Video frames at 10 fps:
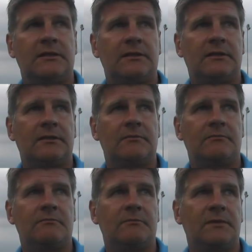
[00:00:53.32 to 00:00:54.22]

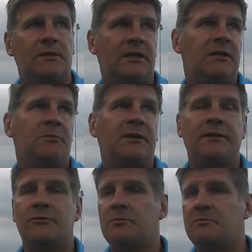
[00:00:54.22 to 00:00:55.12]
Again, a
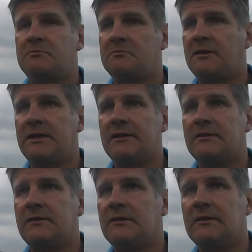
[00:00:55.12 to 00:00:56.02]
player who's played
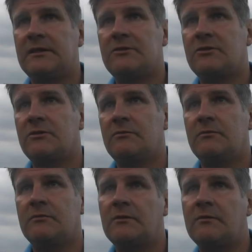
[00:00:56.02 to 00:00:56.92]
in League Two
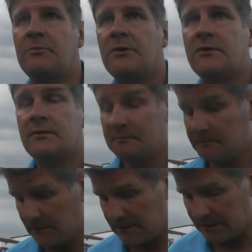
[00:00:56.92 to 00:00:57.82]
with
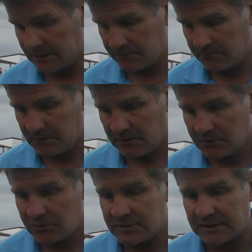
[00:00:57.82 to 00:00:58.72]
Burton.
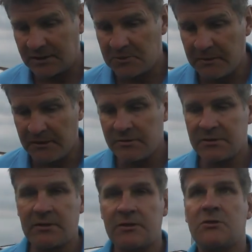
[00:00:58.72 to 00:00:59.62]
So he's had
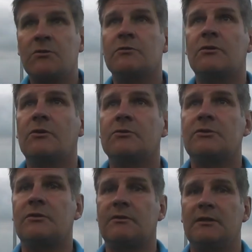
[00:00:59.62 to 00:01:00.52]
experience and he scored goals.
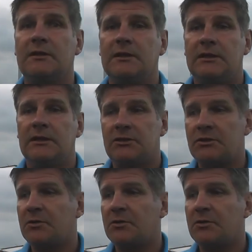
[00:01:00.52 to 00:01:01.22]
So there's